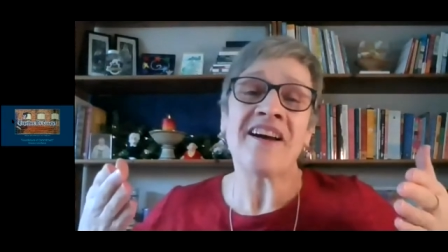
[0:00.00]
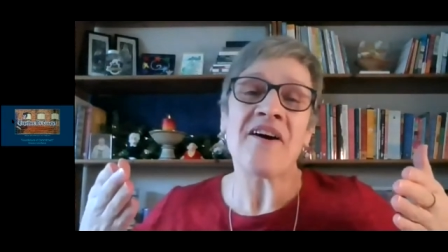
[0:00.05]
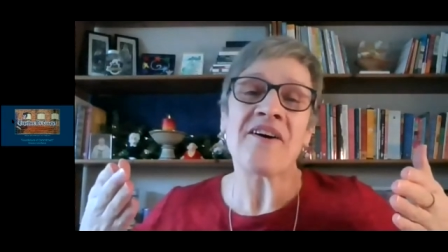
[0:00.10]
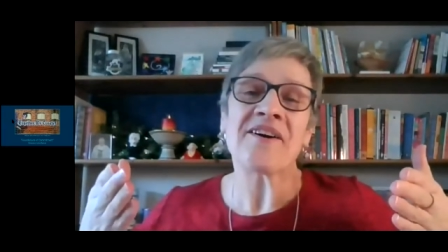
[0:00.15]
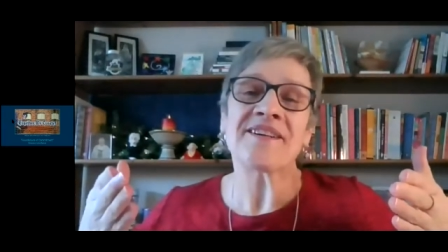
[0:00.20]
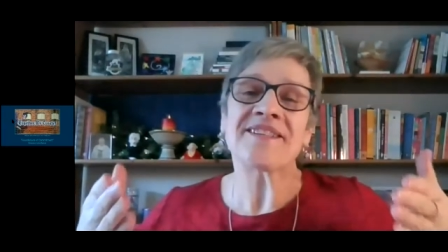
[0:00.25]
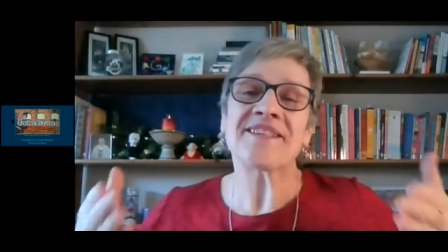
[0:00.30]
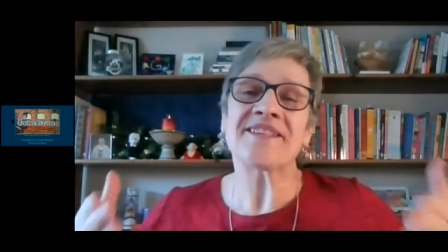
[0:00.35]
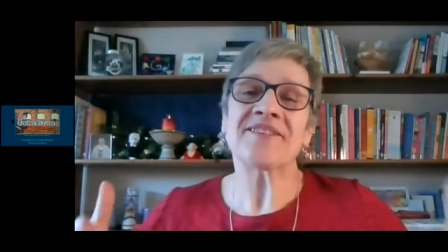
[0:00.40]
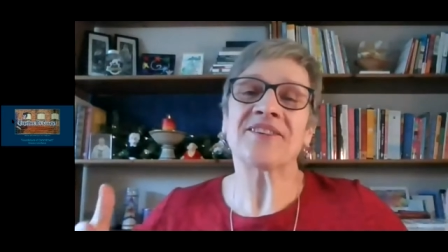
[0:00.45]

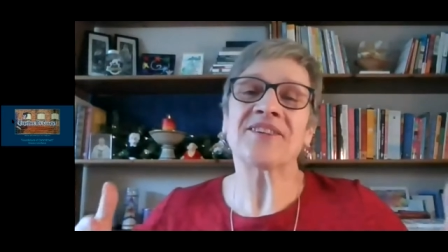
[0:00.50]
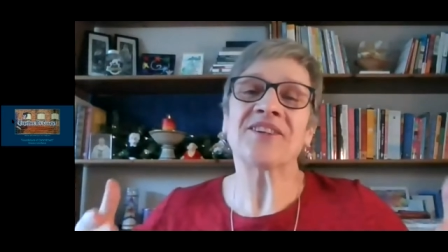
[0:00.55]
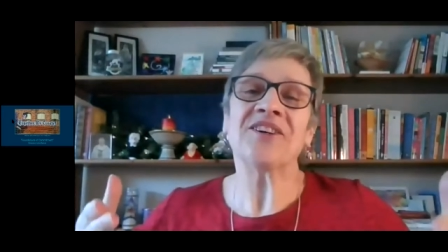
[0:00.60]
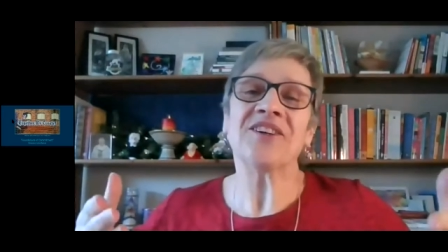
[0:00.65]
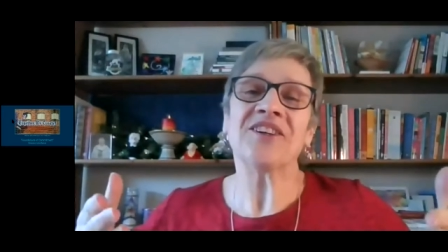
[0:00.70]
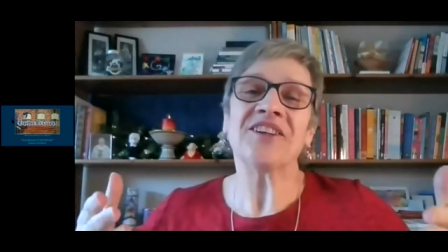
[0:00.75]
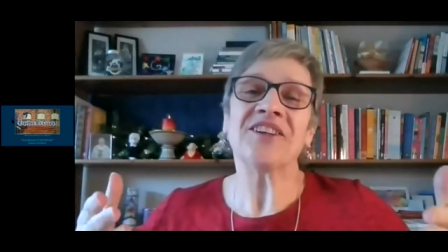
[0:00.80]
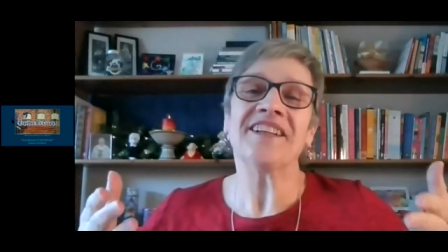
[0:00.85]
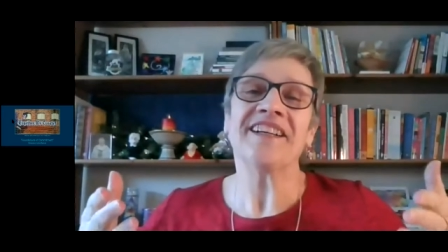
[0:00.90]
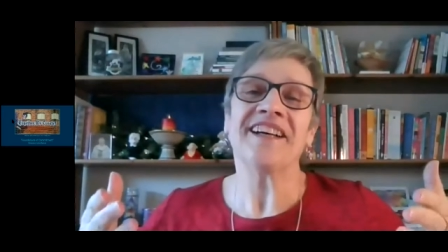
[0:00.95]
our
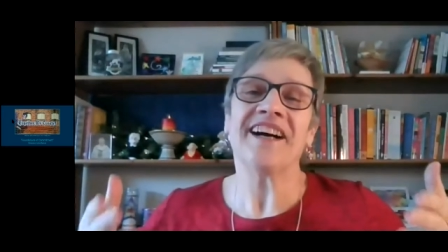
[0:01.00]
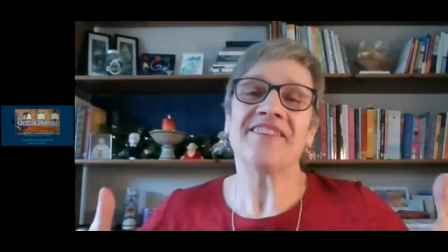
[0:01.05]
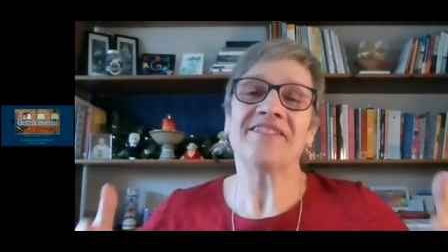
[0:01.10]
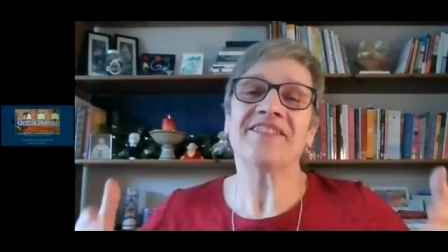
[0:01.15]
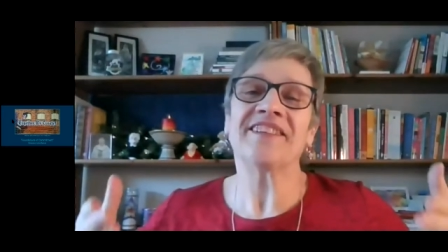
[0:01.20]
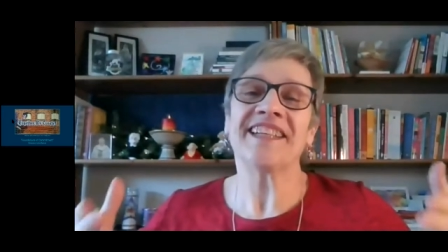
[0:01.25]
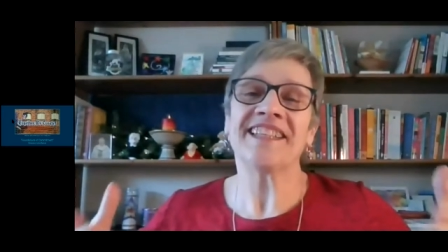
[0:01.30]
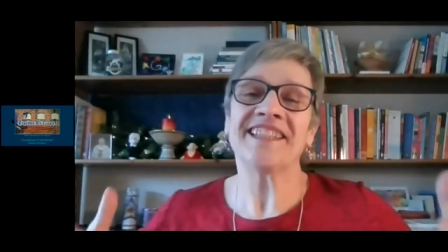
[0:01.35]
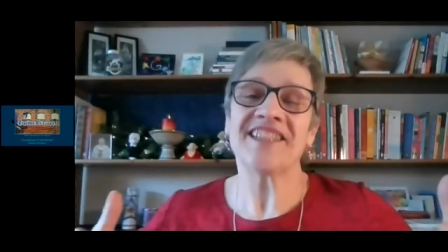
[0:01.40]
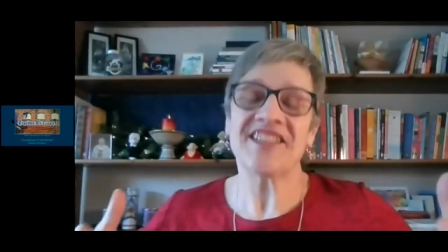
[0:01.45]
circle
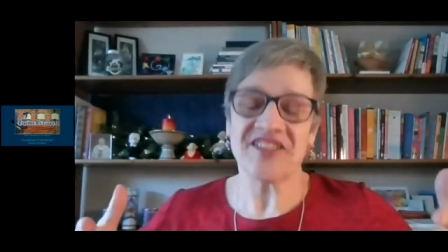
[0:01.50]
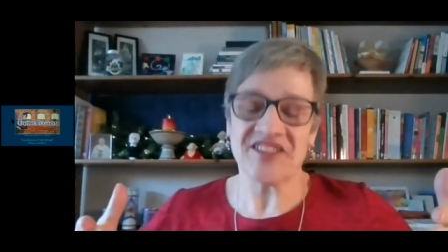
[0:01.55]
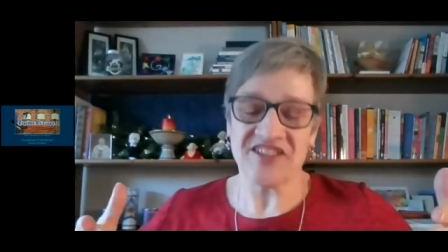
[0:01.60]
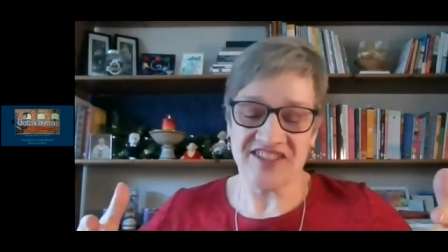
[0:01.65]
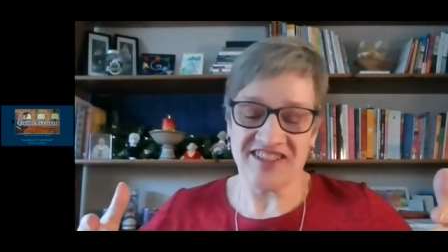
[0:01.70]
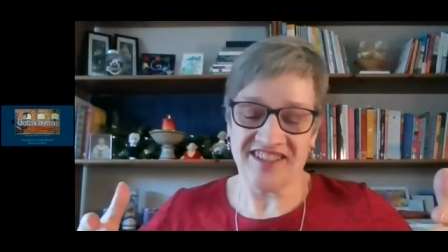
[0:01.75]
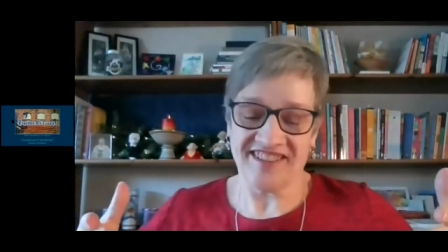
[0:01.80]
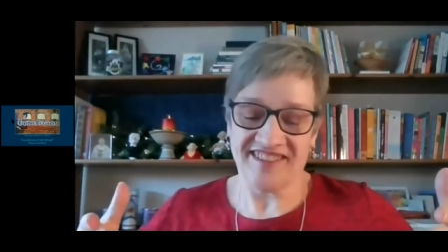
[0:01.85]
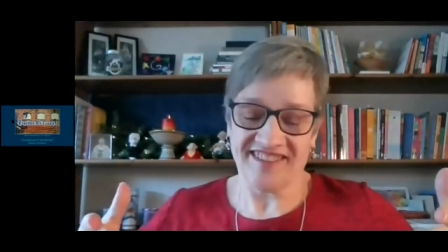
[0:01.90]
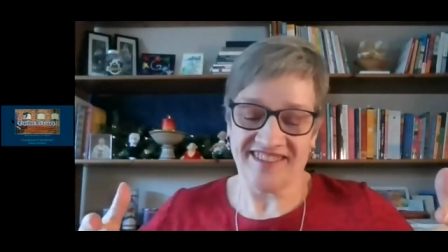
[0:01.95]
of
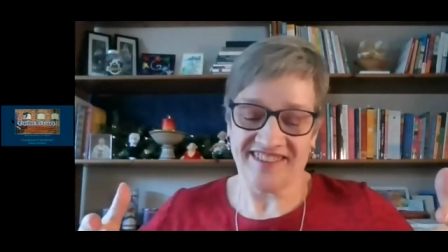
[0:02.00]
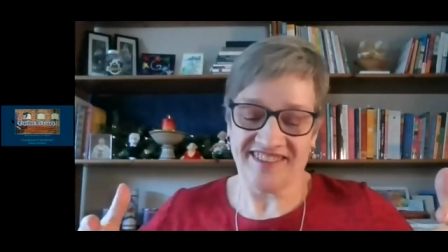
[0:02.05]
concern,